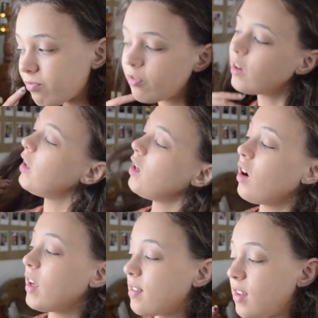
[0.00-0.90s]
really
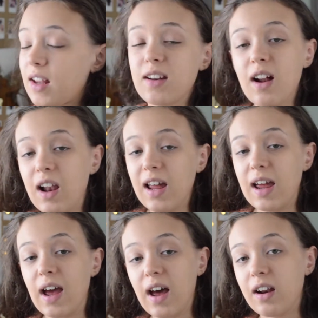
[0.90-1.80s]
nice and
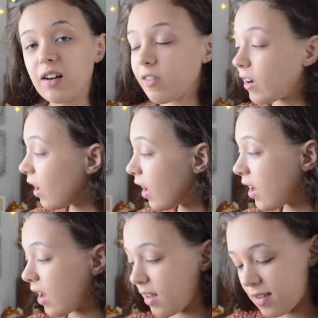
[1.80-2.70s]
clear, and I really like it.